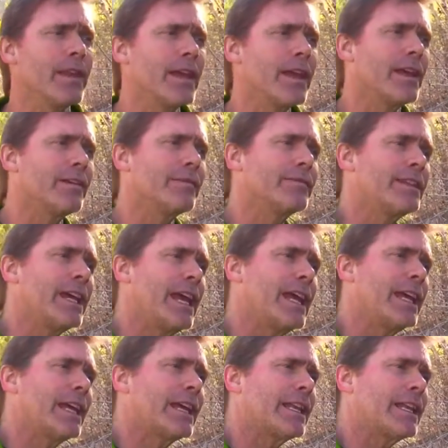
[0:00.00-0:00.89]
They have
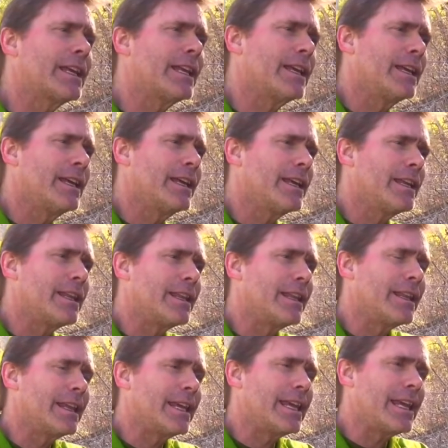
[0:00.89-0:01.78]
taken
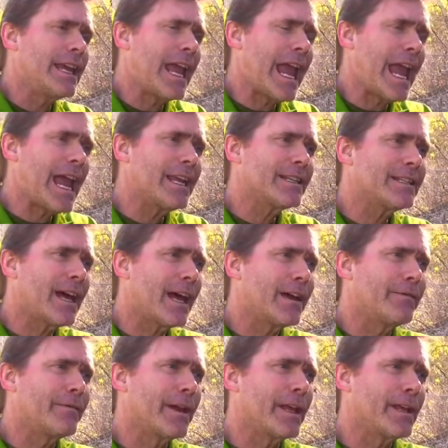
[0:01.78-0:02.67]
the
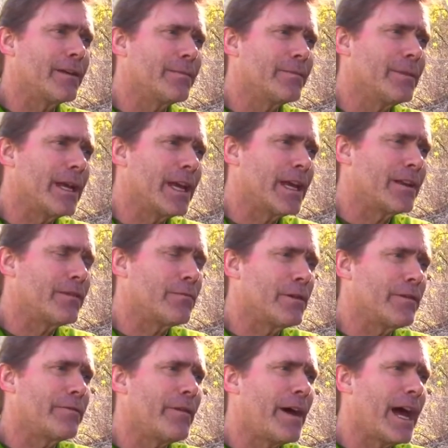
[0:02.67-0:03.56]
antivenom
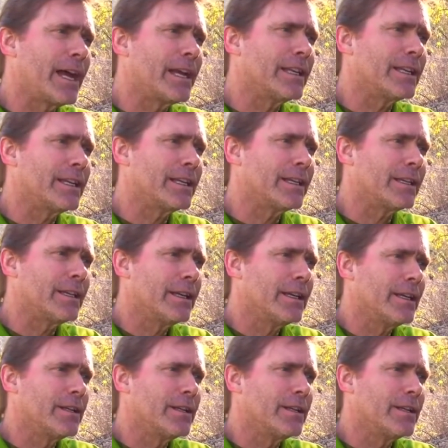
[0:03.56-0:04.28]
and refined it